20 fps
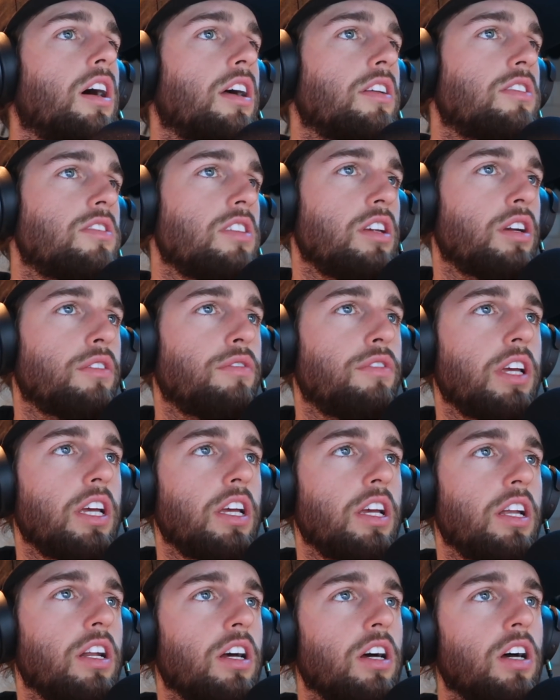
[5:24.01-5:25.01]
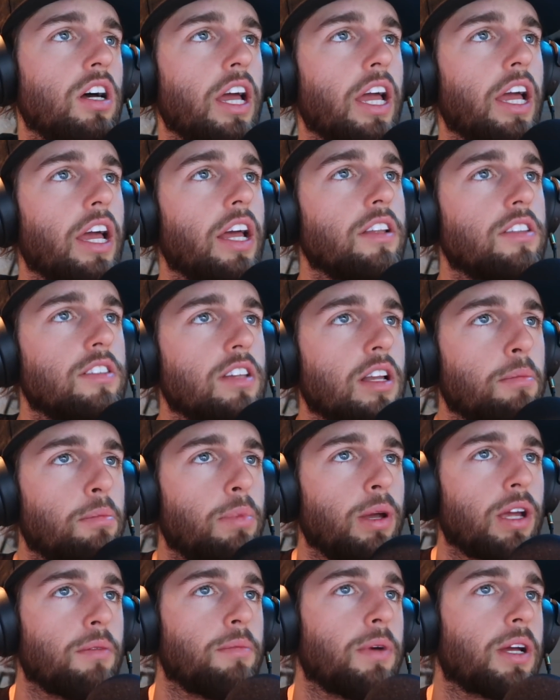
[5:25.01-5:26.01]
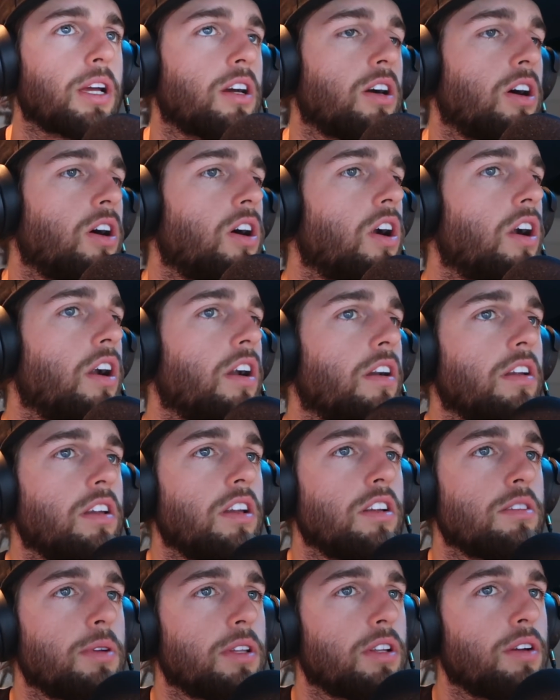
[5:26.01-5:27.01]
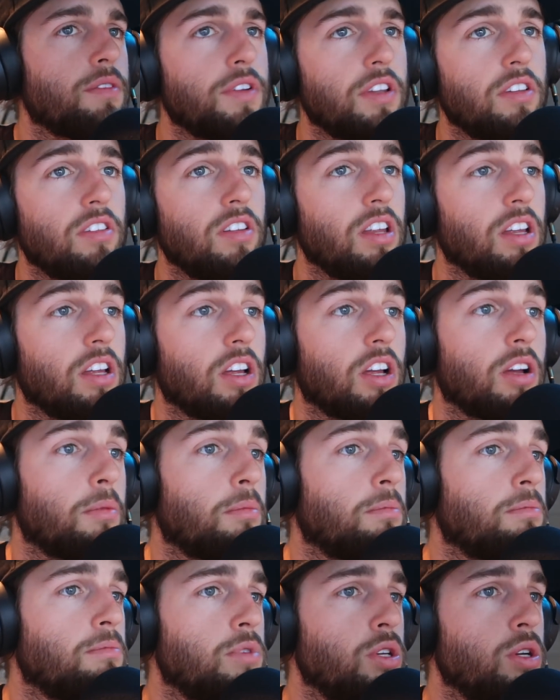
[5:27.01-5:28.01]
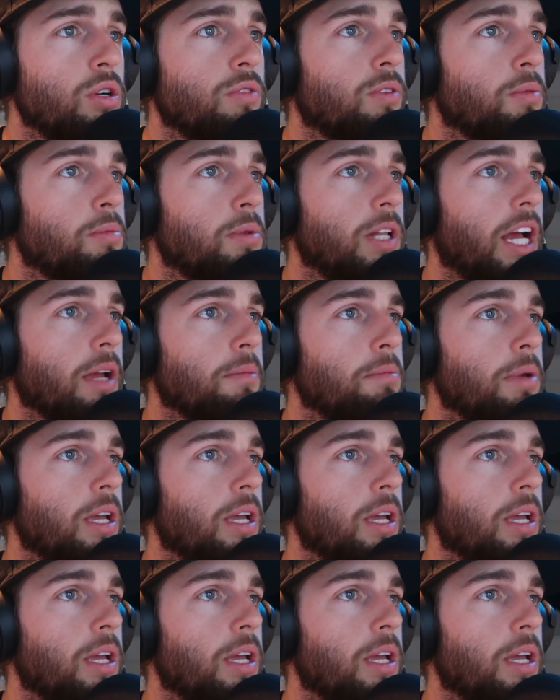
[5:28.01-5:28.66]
Seen your vid and sent a pic of my car. Here's my 350Z. Beautiful black